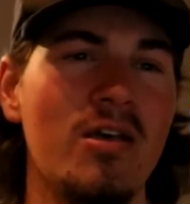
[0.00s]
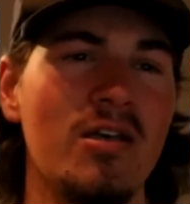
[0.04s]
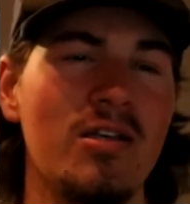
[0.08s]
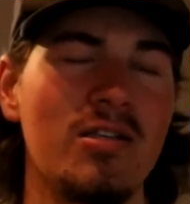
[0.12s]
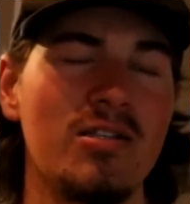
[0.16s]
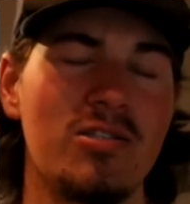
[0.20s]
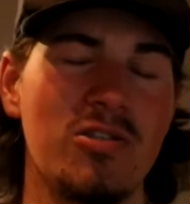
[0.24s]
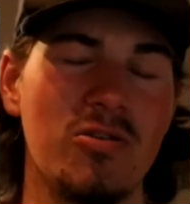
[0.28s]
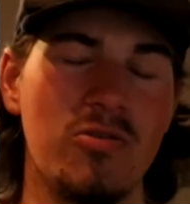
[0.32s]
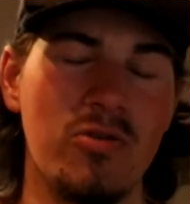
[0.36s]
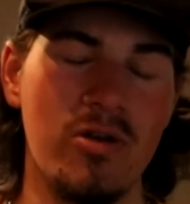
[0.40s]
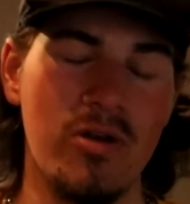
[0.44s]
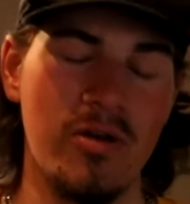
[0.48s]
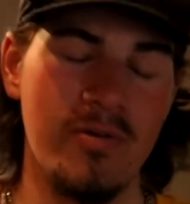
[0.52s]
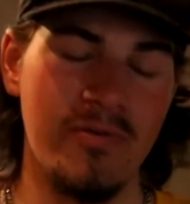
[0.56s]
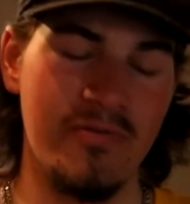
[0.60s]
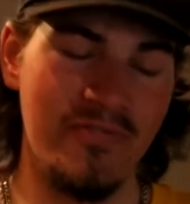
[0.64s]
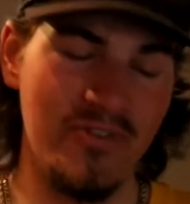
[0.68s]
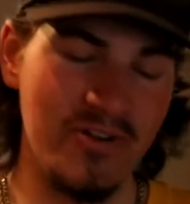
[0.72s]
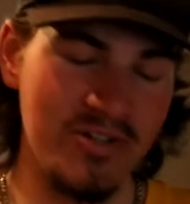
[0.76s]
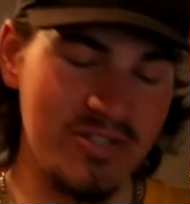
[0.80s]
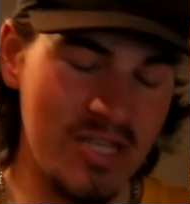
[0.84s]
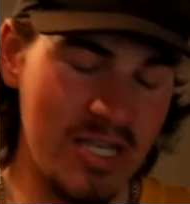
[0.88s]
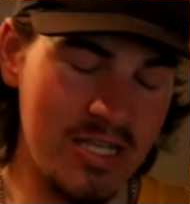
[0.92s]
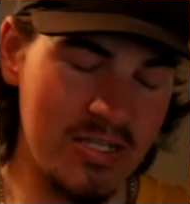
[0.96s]
So
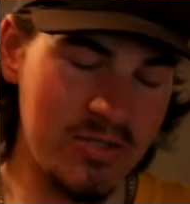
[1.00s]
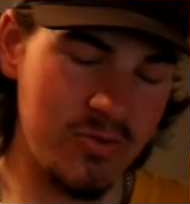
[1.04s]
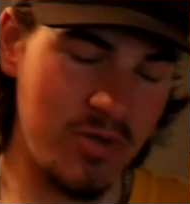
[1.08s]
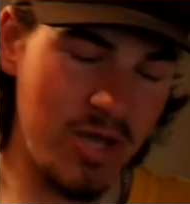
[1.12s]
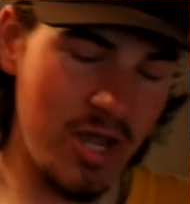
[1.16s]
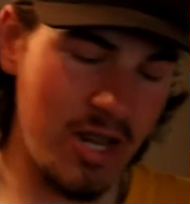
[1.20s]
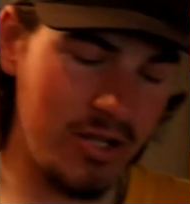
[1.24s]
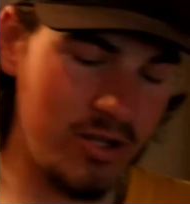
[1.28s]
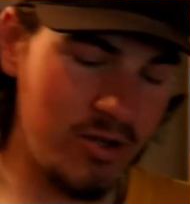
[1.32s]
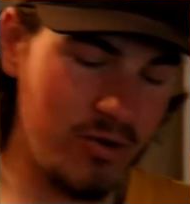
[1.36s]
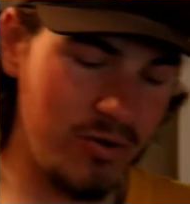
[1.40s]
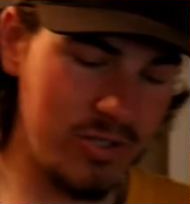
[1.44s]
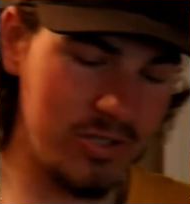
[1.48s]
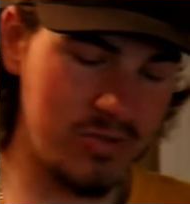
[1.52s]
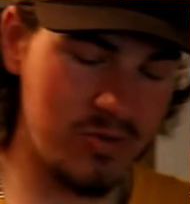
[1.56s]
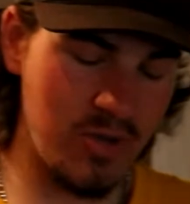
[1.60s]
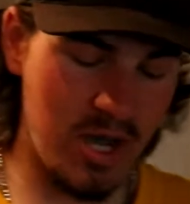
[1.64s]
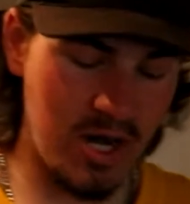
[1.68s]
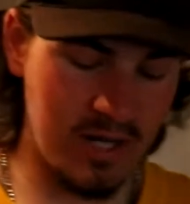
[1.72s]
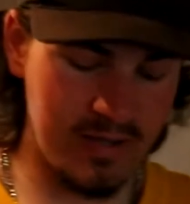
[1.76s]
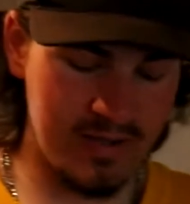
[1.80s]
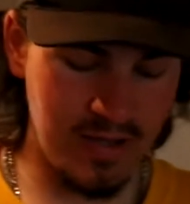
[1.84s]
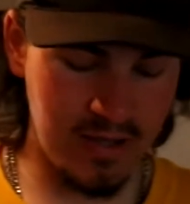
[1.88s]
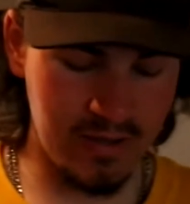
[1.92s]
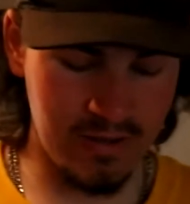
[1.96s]
first things we gotta do is we
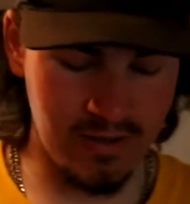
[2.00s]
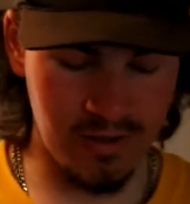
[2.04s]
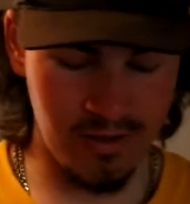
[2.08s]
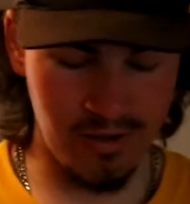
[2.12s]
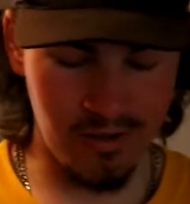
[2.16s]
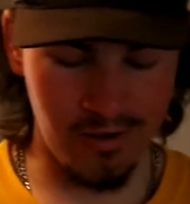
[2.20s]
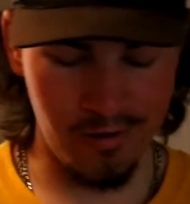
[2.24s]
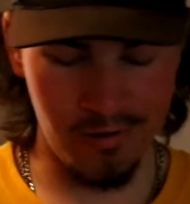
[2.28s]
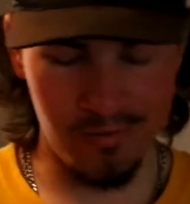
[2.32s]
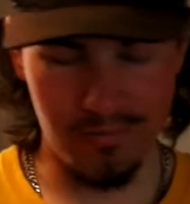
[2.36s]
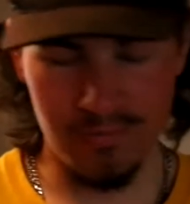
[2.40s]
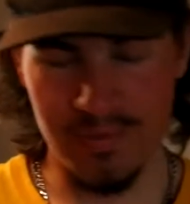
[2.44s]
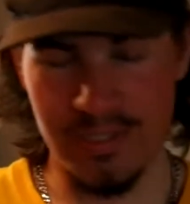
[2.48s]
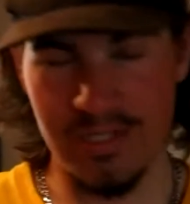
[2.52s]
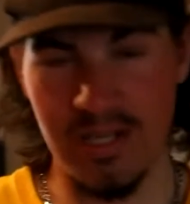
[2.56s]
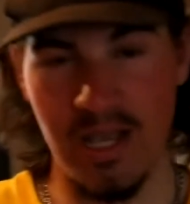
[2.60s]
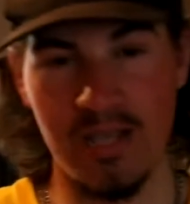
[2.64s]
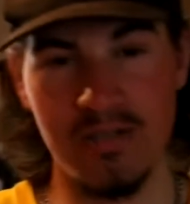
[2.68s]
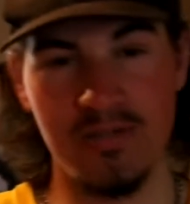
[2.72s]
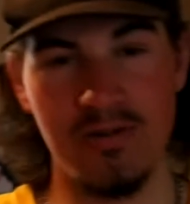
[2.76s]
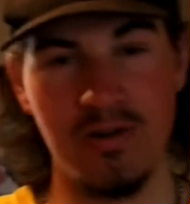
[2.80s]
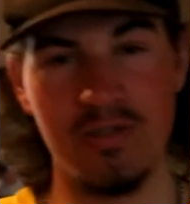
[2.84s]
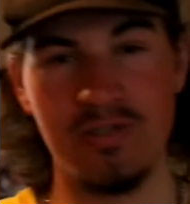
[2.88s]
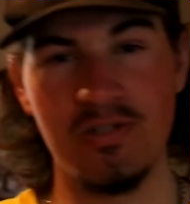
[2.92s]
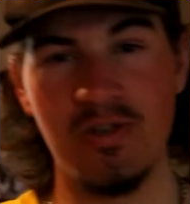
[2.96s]
gotta take the side
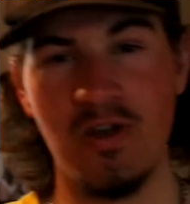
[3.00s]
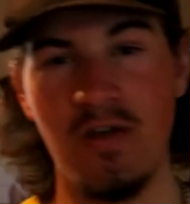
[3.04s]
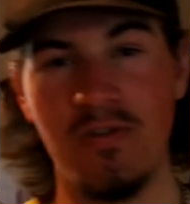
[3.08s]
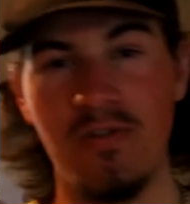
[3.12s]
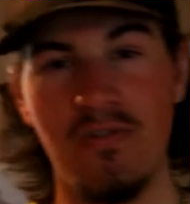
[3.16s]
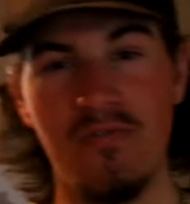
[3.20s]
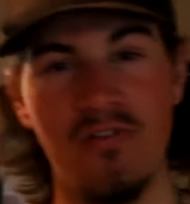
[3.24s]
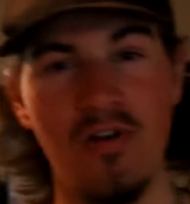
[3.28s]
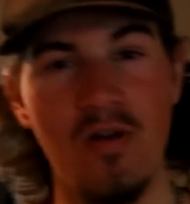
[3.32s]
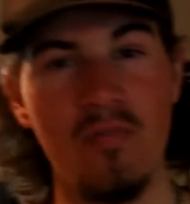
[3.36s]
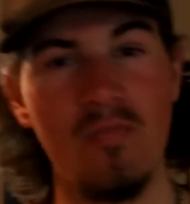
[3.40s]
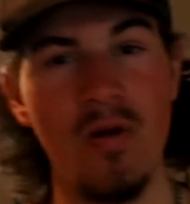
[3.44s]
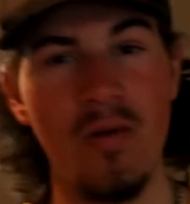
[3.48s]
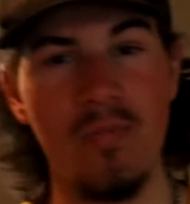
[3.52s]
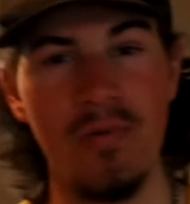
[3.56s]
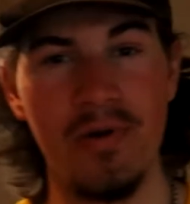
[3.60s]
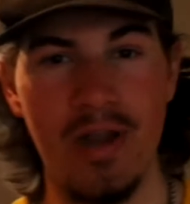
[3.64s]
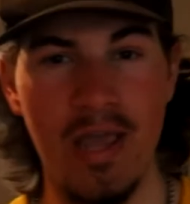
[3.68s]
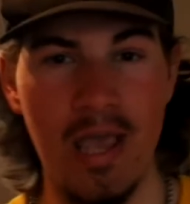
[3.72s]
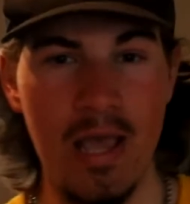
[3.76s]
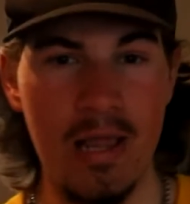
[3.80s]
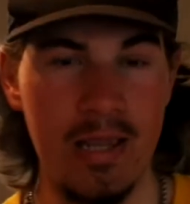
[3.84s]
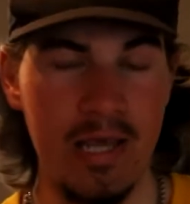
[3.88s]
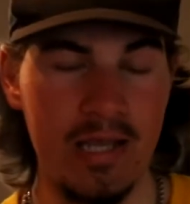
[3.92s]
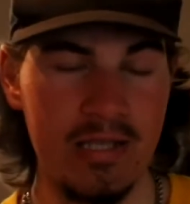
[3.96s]
skirts off, the front bumper and the
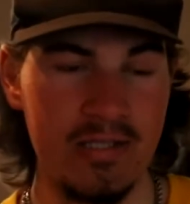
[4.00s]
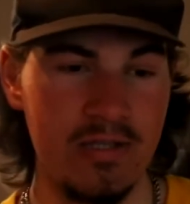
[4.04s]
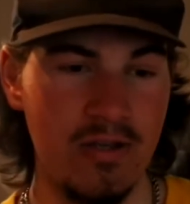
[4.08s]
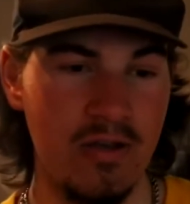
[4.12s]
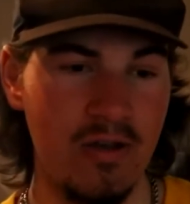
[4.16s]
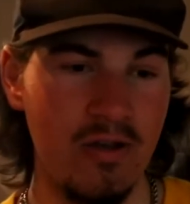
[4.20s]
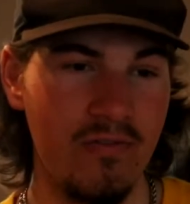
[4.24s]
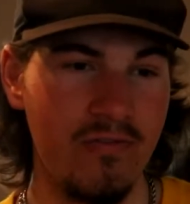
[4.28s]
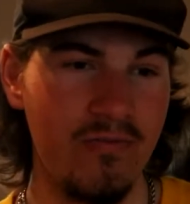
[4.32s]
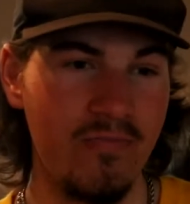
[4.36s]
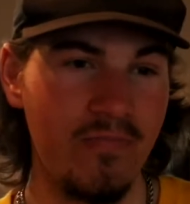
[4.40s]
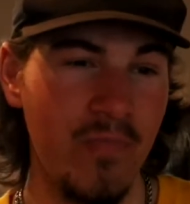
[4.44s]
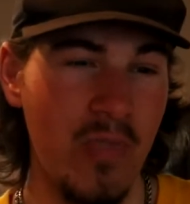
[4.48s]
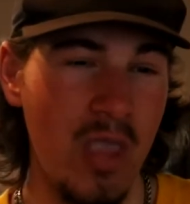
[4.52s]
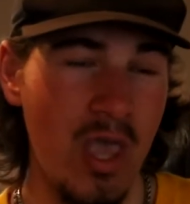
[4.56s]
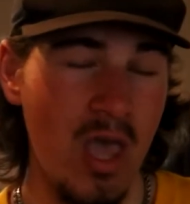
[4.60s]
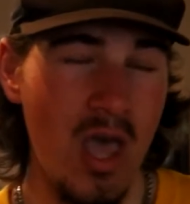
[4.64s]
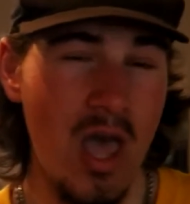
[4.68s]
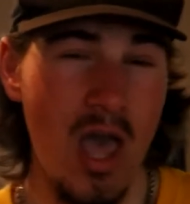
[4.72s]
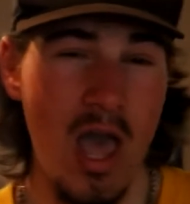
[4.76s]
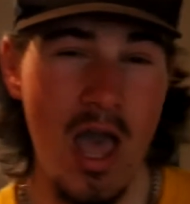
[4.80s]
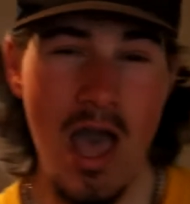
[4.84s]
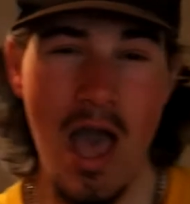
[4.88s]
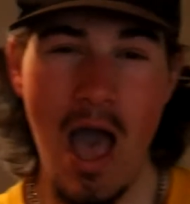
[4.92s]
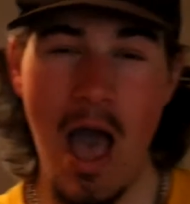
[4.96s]
headlights off.
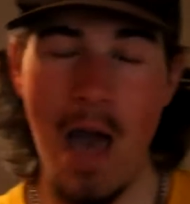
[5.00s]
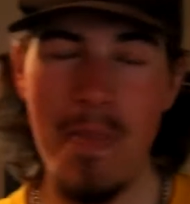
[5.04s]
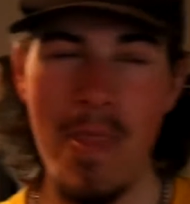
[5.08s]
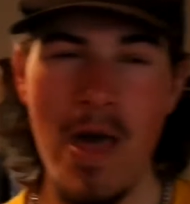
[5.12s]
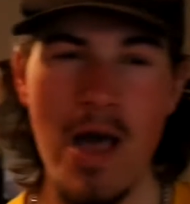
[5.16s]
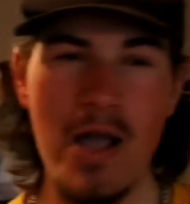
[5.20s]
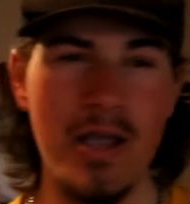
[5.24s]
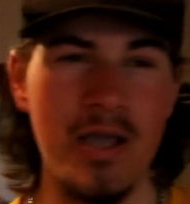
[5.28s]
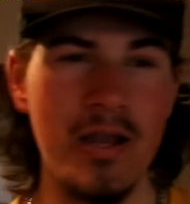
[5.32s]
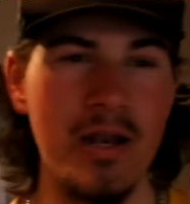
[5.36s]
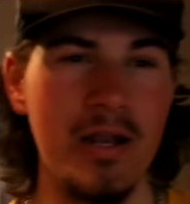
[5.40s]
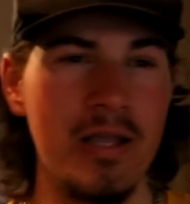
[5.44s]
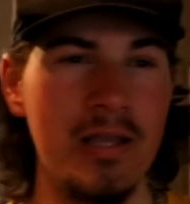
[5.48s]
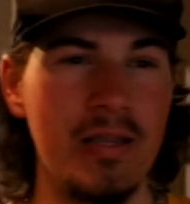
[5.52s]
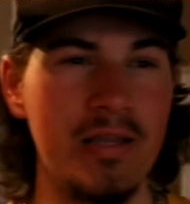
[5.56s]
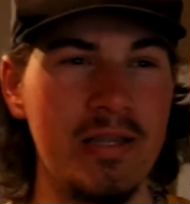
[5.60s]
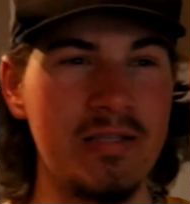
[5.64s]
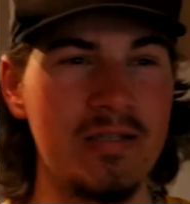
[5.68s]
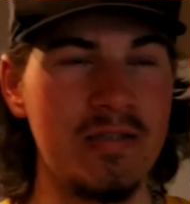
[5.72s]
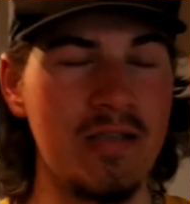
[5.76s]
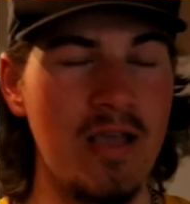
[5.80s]
I'm gonna